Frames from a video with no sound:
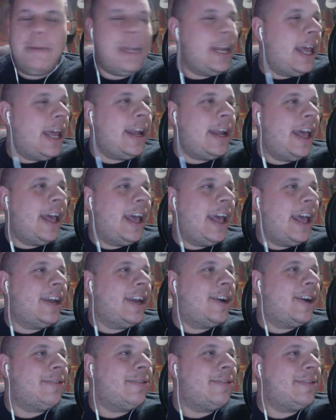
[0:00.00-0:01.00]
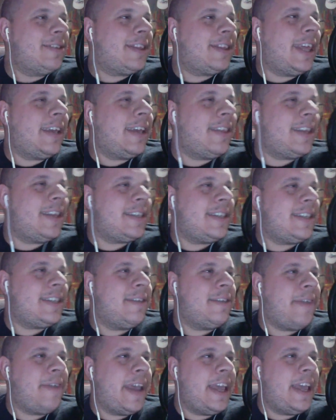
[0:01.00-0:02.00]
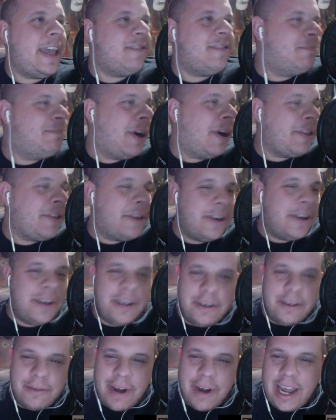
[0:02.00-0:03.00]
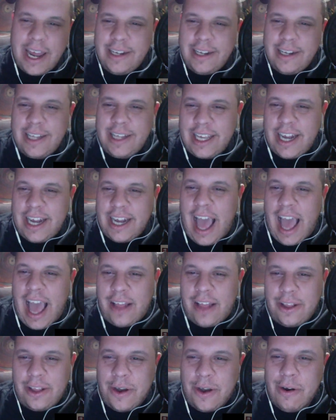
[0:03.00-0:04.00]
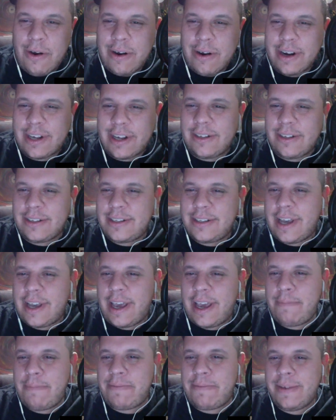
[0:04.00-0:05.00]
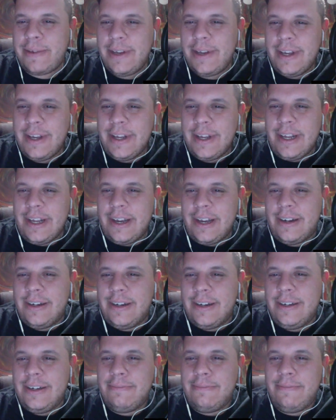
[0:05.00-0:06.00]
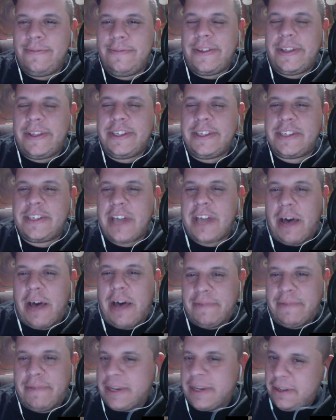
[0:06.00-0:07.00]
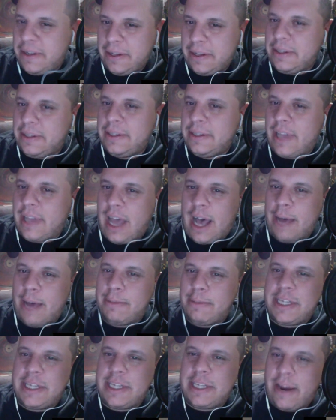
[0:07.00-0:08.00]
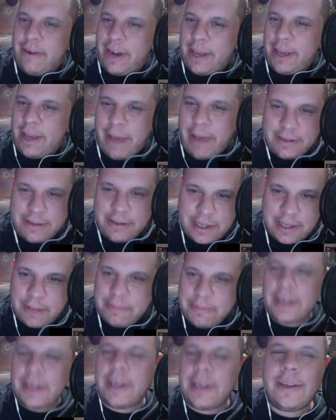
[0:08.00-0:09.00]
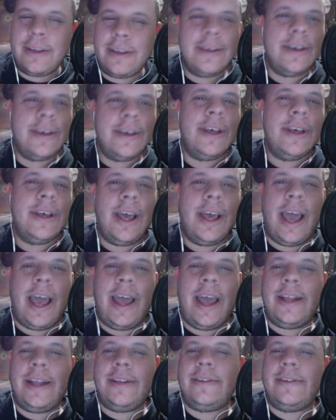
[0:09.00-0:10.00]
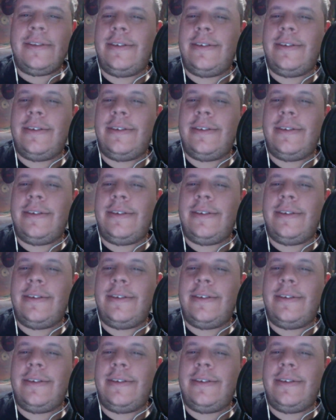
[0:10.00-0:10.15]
and think of this in the vein of Mother, right? Like an allegorical type, philosophical commentary about something. And